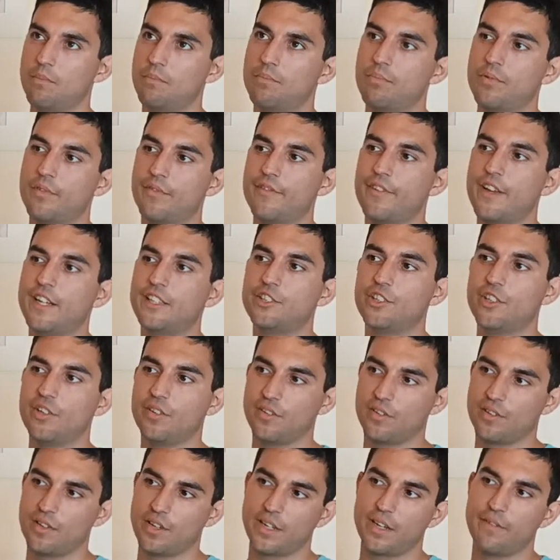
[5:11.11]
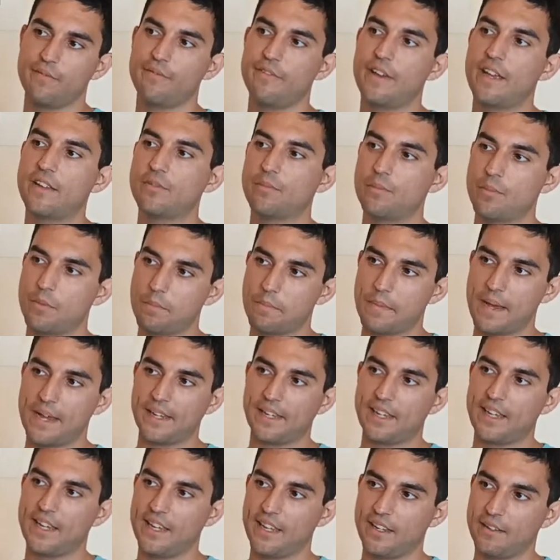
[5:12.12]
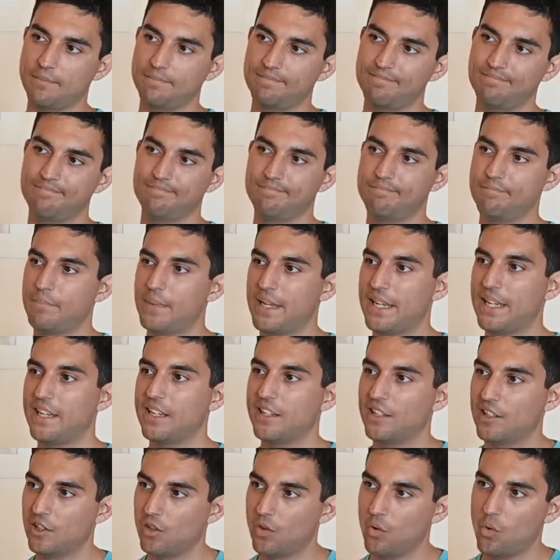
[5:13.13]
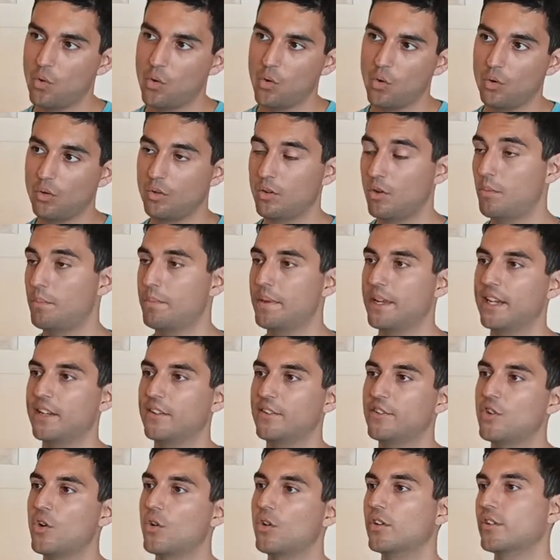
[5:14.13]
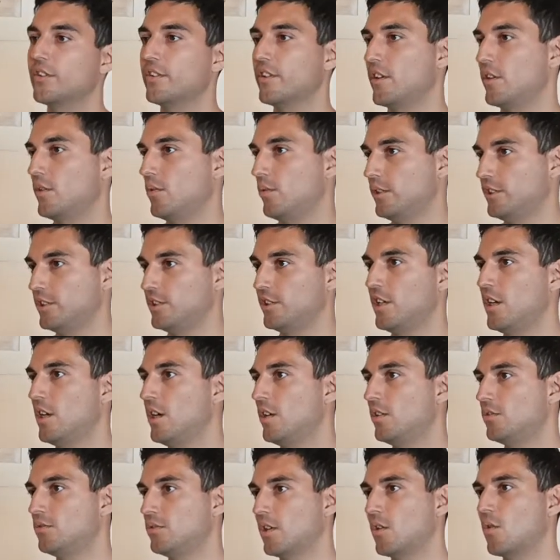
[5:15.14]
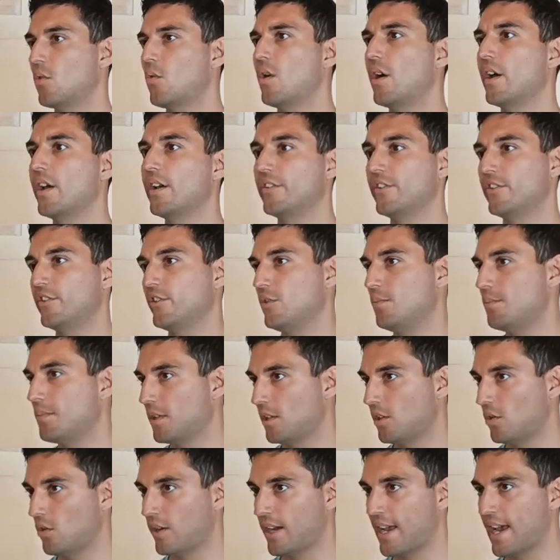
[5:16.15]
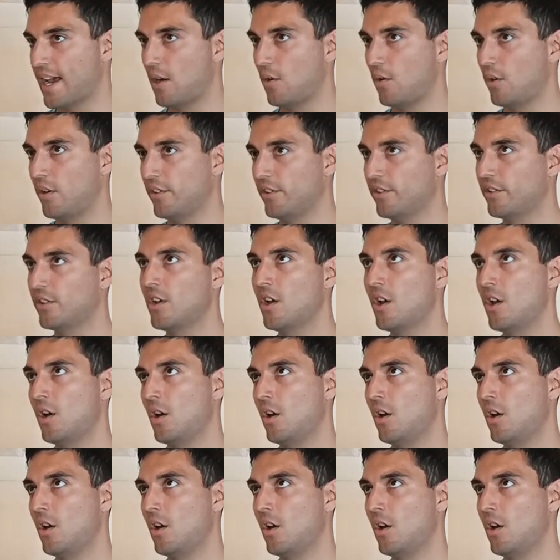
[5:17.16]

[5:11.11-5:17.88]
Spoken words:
professions like investment banking, being in law, or being a doctor, which require super long hours,